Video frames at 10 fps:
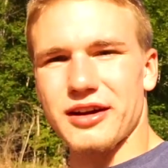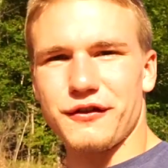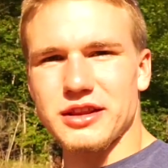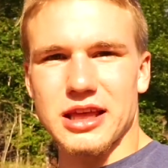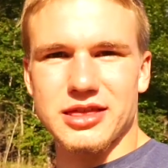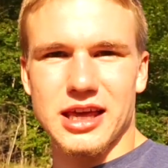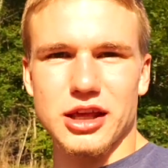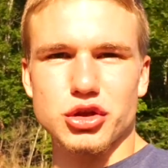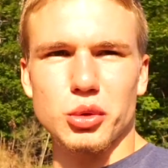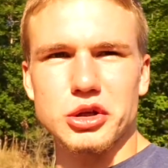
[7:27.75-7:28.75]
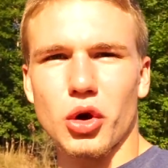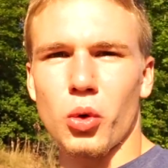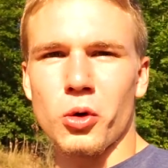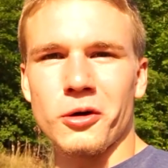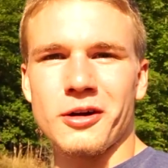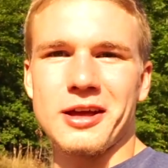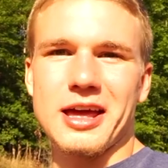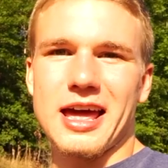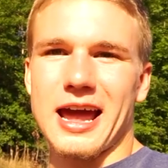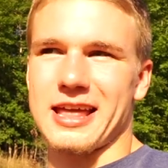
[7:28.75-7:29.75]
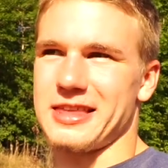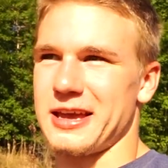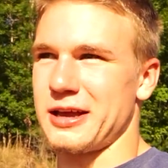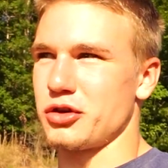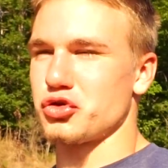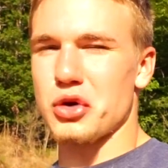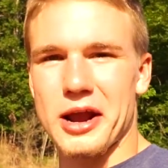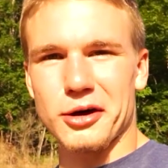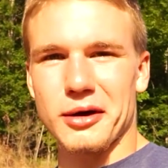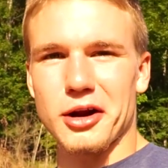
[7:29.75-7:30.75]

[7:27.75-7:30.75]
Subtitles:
to fit that thing through a door and then drag it around